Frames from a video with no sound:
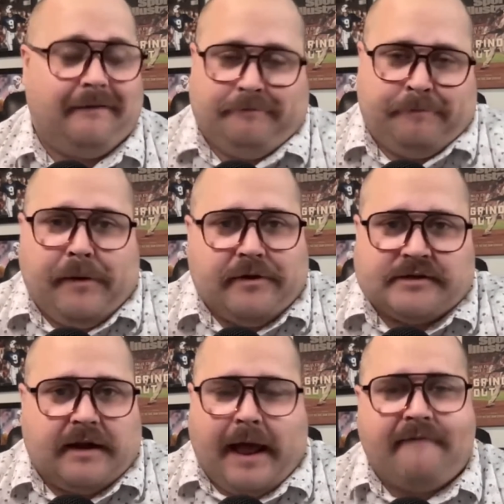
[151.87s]
BYU is
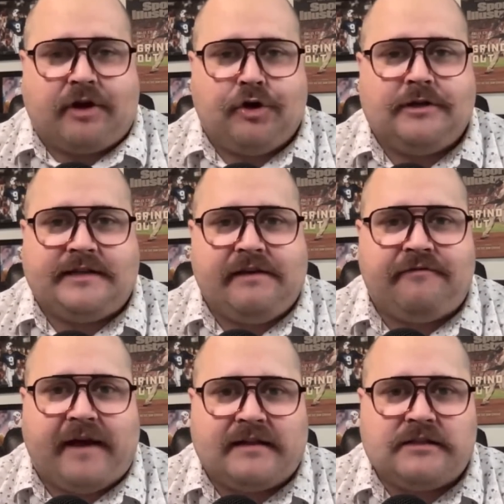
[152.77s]
going to have a good
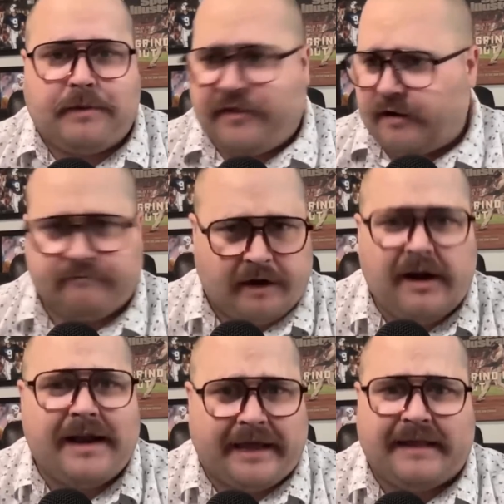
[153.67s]
defense, but they're
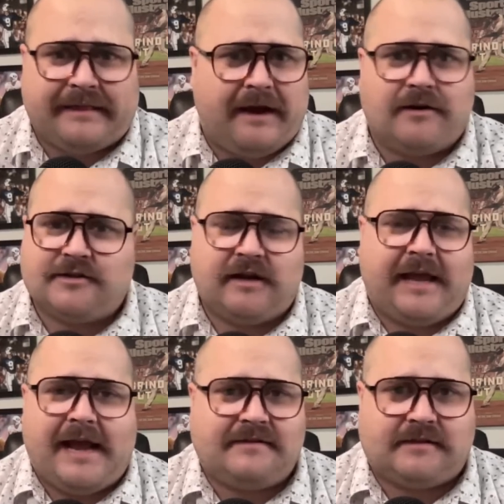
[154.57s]
going to get theirs on
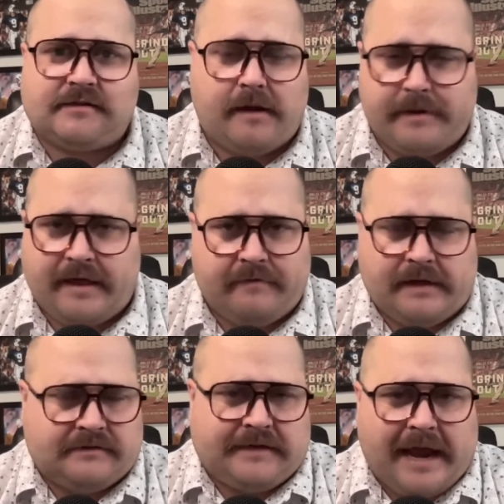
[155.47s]
Kansas. I mean,
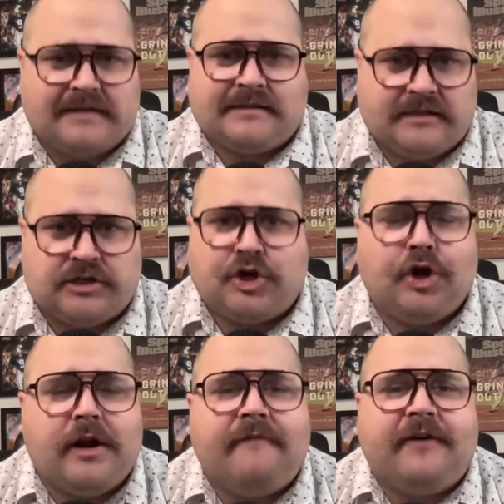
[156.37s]
that Kansas is
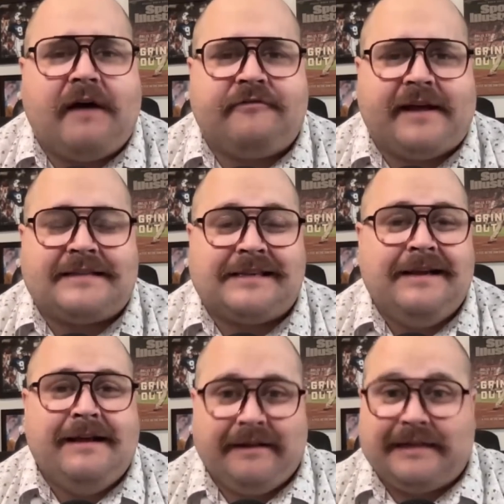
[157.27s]
good enough offense
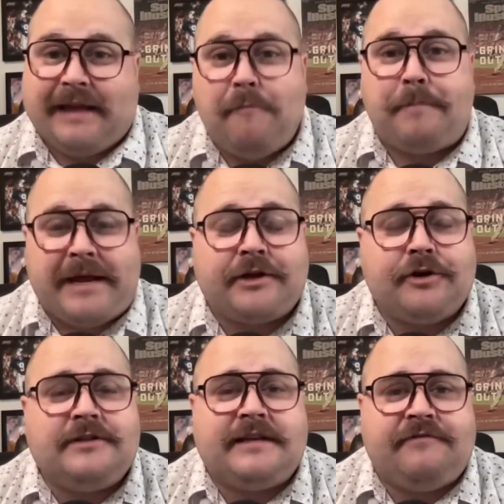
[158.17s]
that they'll beat
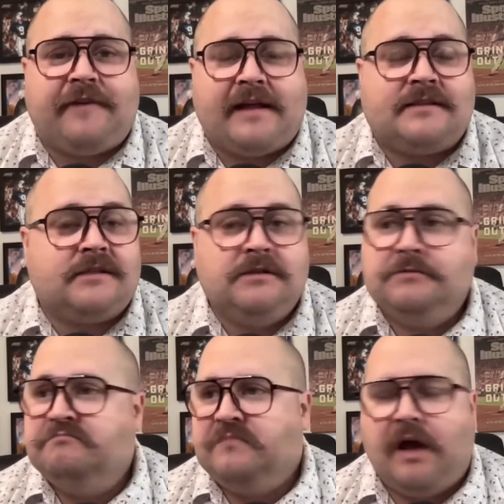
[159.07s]
good defense
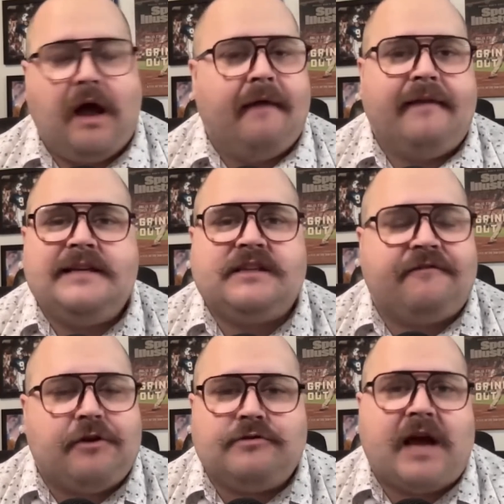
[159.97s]
at least a
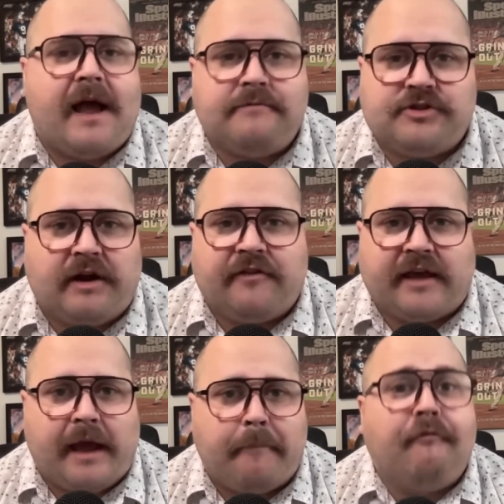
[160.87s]
few times throughout the
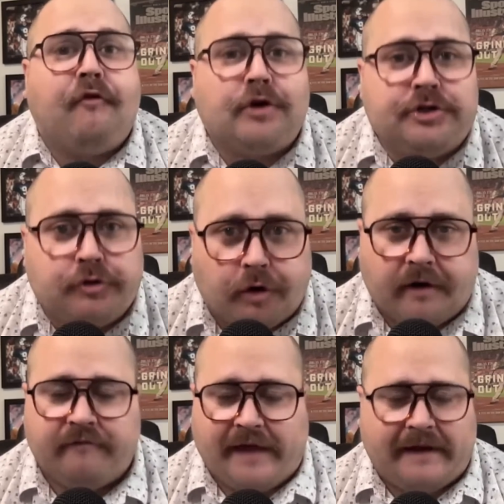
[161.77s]
game, for
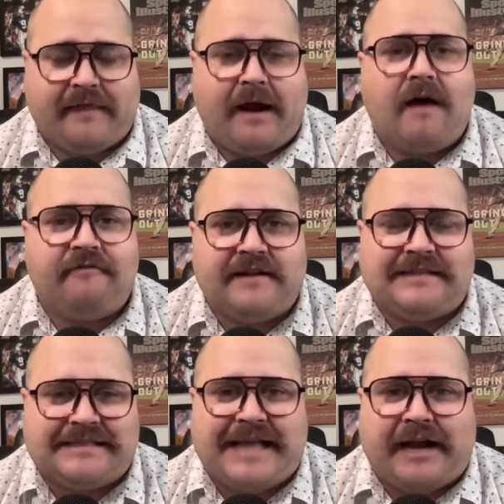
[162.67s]
sure. That offense
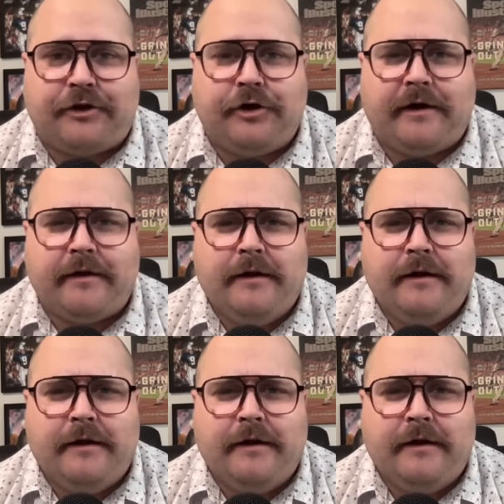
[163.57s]
is that good.